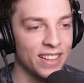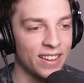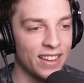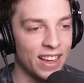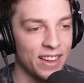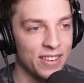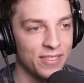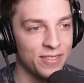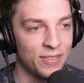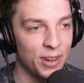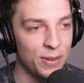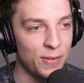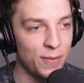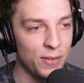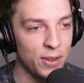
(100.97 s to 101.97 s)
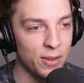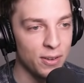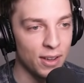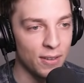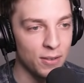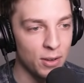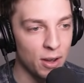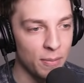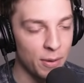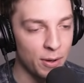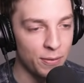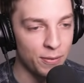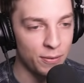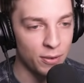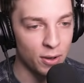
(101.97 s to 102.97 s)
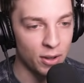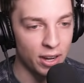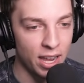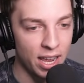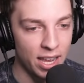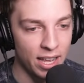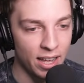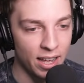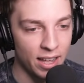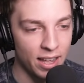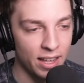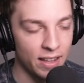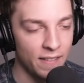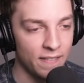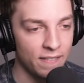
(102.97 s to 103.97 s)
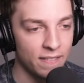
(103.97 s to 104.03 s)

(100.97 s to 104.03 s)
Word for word: Okay. Both of you... Have you got... Both of you got a... Uh...